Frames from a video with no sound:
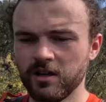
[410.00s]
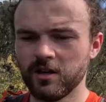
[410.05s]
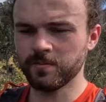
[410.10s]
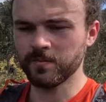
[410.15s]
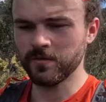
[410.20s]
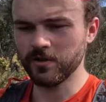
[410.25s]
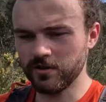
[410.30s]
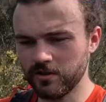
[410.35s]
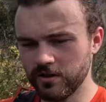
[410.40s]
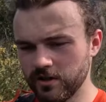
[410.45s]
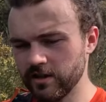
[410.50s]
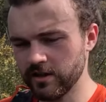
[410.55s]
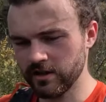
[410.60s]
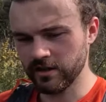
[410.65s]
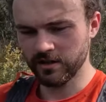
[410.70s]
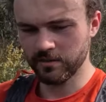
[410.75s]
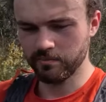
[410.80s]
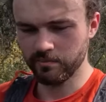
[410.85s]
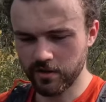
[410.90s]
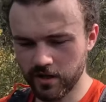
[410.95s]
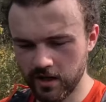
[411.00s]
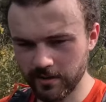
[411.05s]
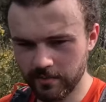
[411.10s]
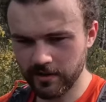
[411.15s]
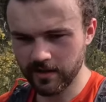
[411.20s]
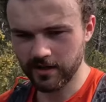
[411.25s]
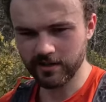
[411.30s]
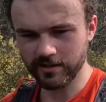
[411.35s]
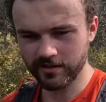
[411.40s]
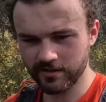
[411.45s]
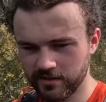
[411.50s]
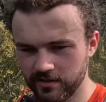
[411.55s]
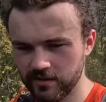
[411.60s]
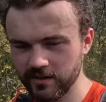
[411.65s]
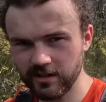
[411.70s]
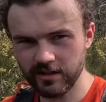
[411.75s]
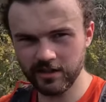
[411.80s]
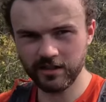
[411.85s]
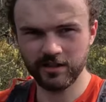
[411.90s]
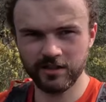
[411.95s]
opted to bypass
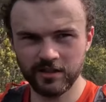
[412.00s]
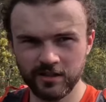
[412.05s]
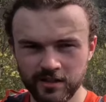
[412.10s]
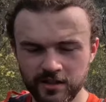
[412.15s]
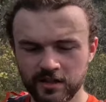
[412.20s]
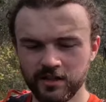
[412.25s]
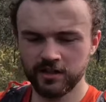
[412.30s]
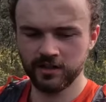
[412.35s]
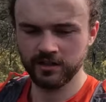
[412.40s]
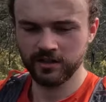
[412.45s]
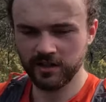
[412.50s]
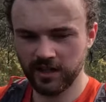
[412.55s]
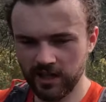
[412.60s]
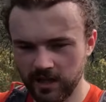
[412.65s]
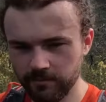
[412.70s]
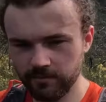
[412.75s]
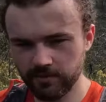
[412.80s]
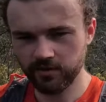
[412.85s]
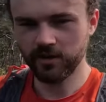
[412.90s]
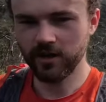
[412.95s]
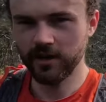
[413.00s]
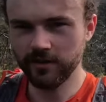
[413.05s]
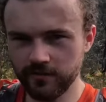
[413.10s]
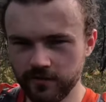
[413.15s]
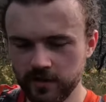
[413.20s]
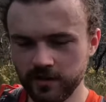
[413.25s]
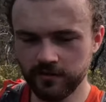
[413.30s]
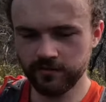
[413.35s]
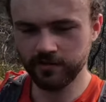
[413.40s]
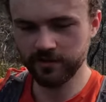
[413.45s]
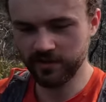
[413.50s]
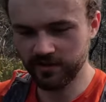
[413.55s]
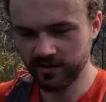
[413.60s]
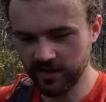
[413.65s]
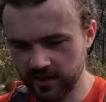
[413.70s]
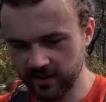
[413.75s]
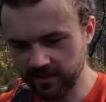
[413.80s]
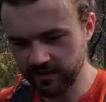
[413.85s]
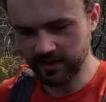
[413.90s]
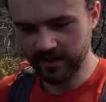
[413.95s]
the campsite for the
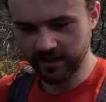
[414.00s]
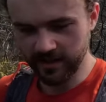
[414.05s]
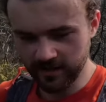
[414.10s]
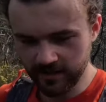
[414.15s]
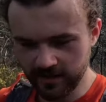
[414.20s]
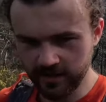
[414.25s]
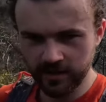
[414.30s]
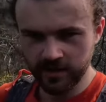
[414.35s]
second day,